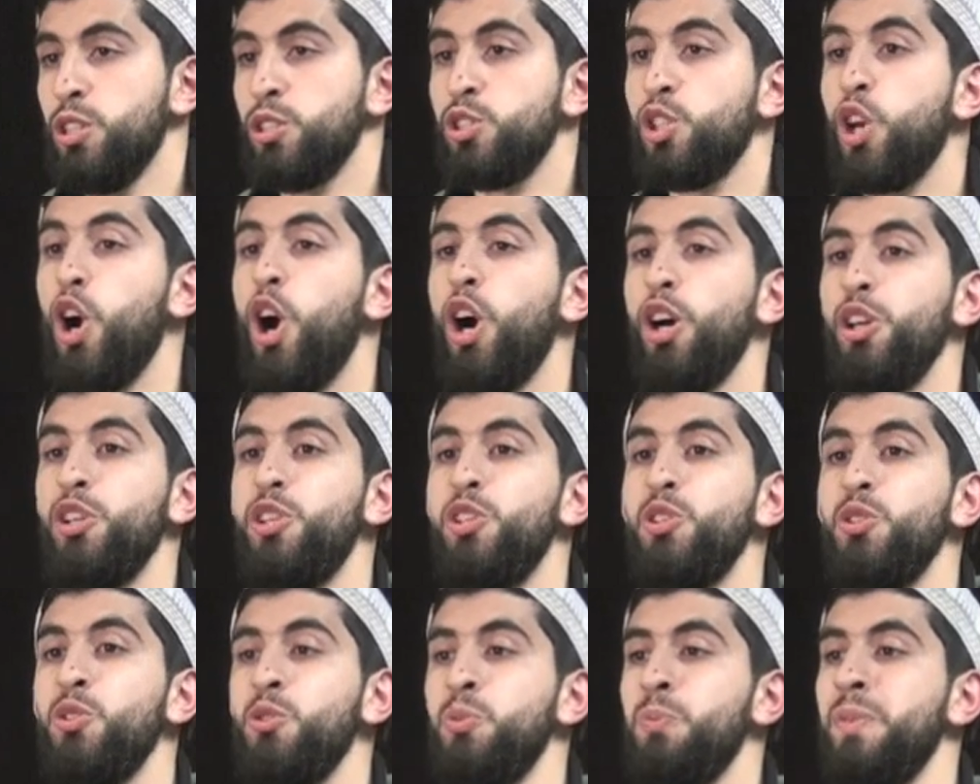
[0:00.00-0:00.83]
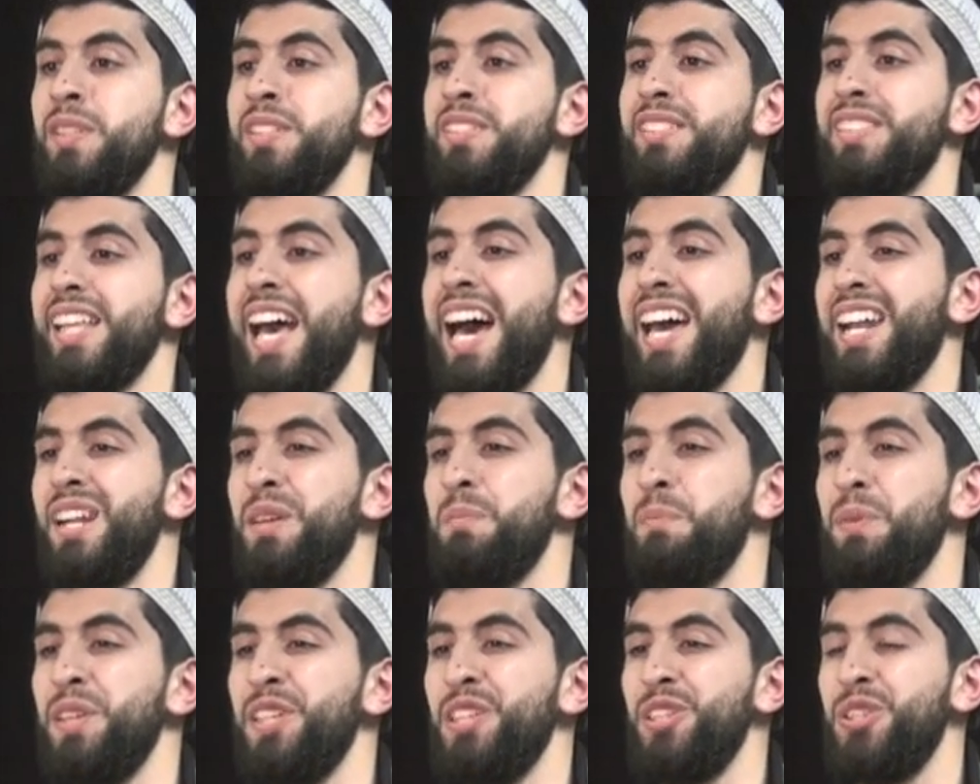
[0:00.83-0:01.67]
Taught humans how
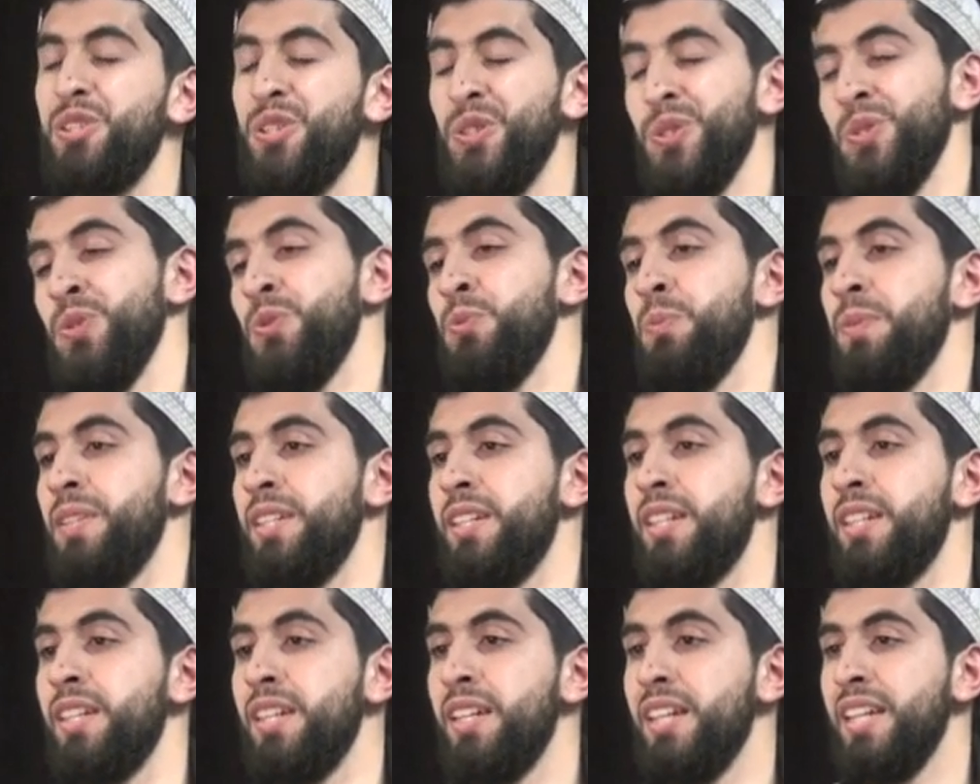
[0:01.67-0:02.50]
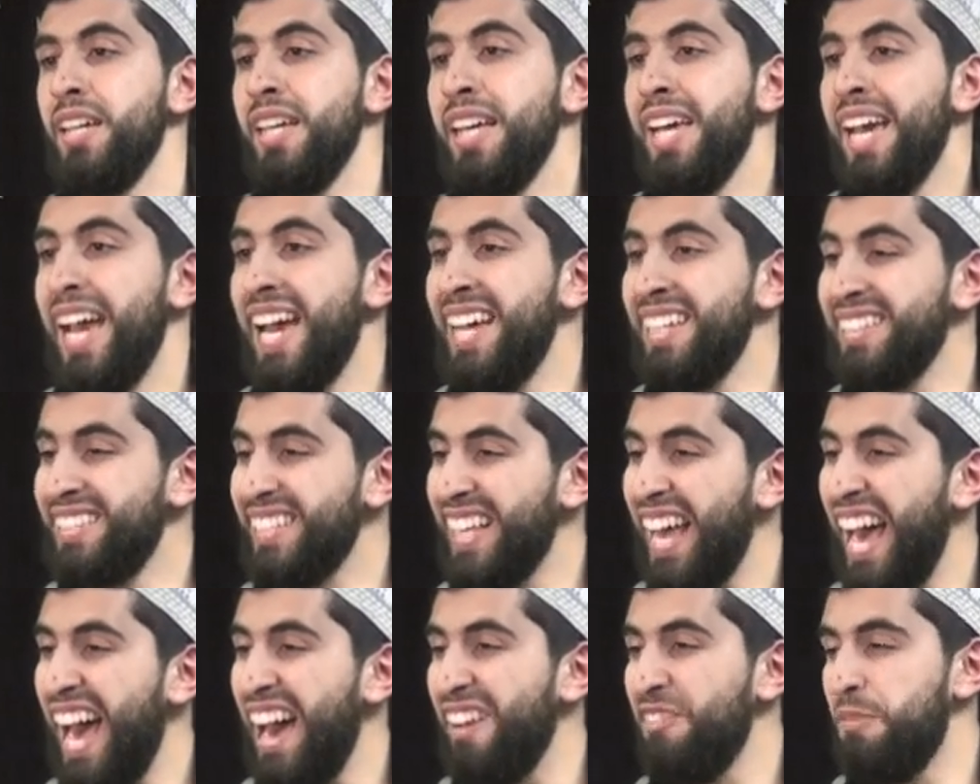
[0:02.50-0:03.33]
to be human and
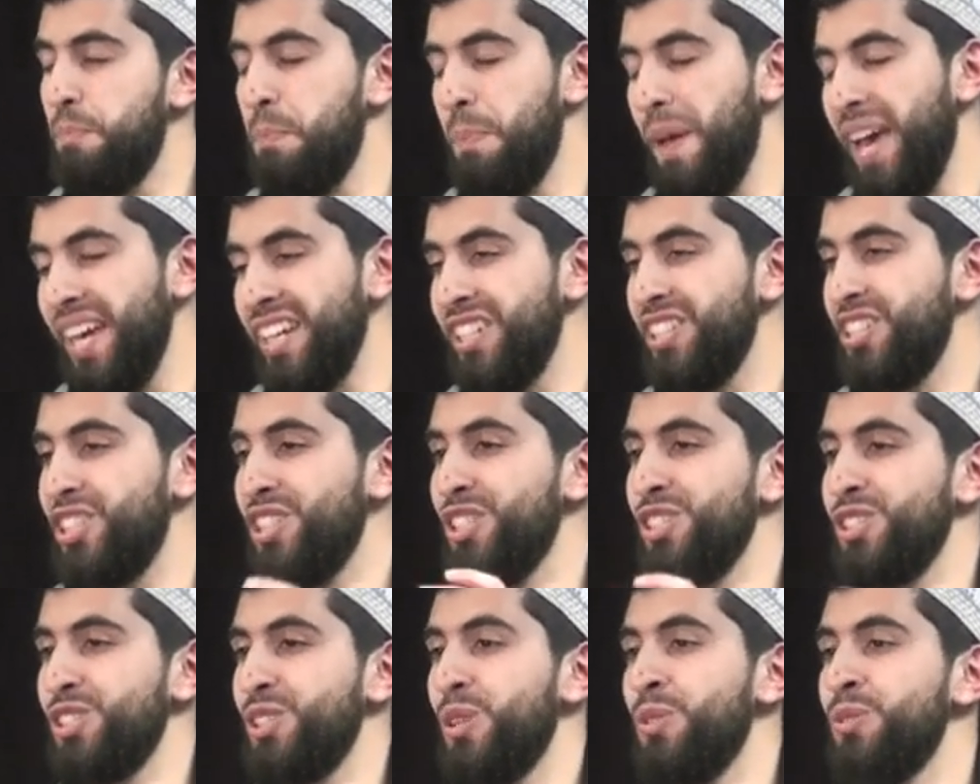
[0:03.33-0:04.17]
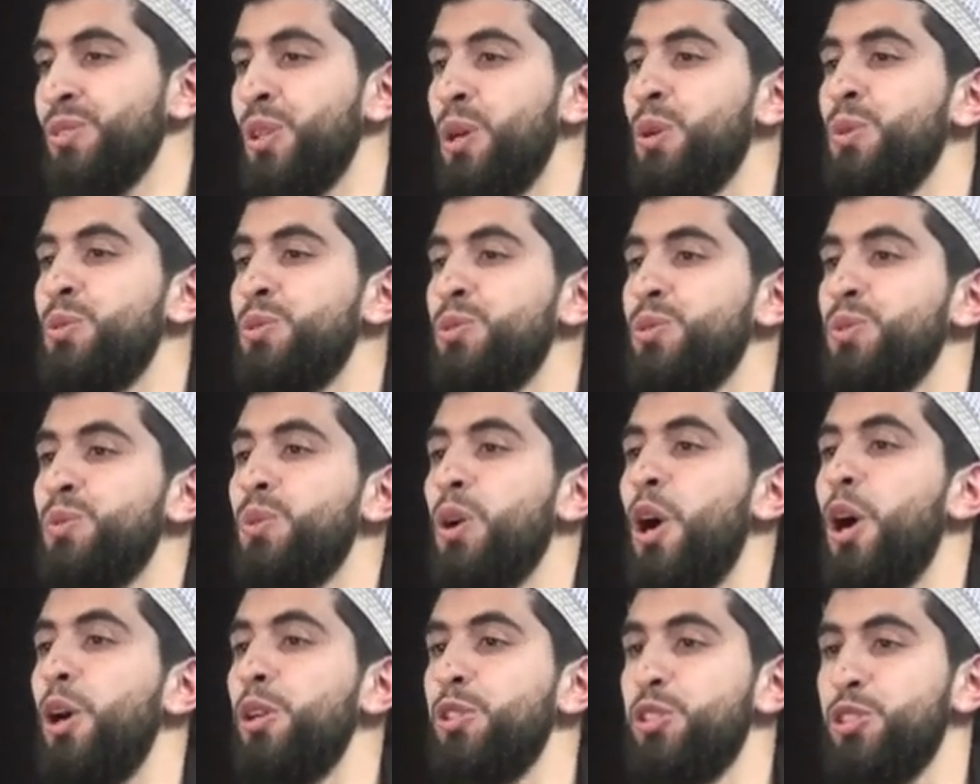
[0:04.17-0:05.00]
to have patience on those
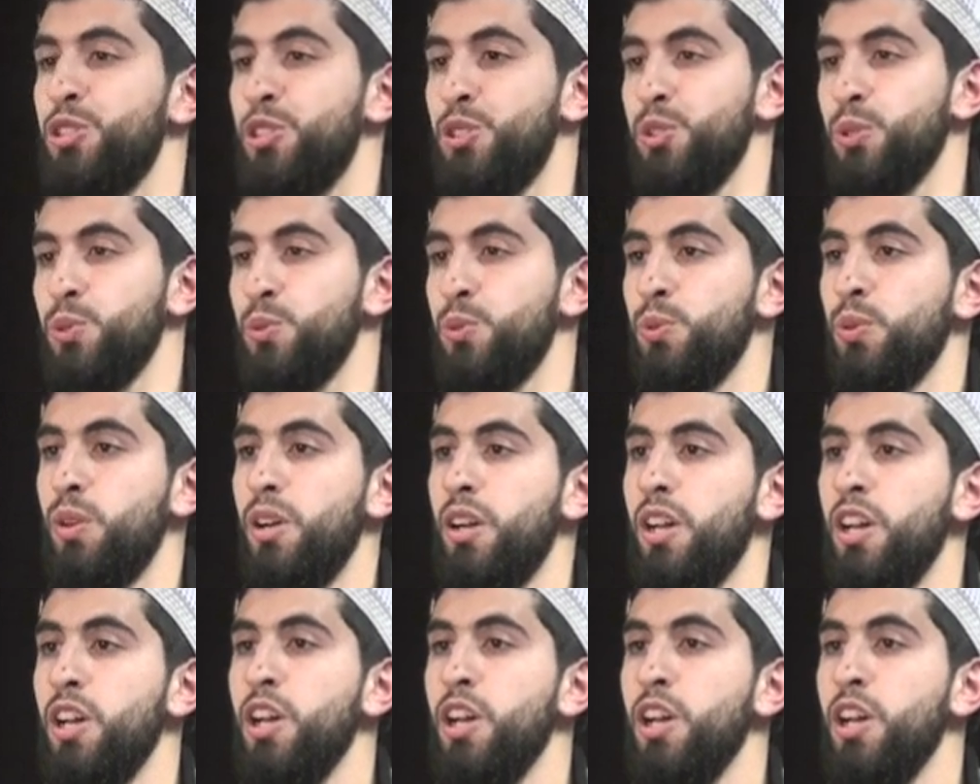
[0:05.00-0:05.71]
who hurt you.